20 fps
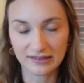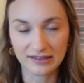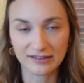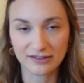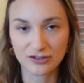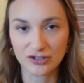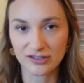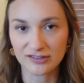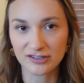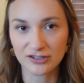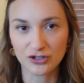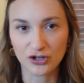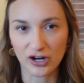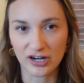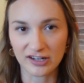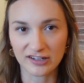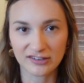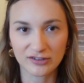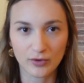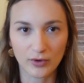It's just a
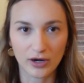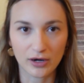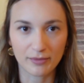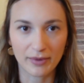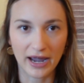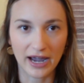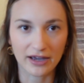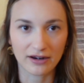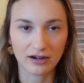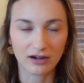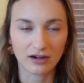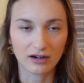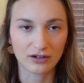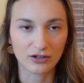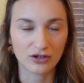granny square pattern.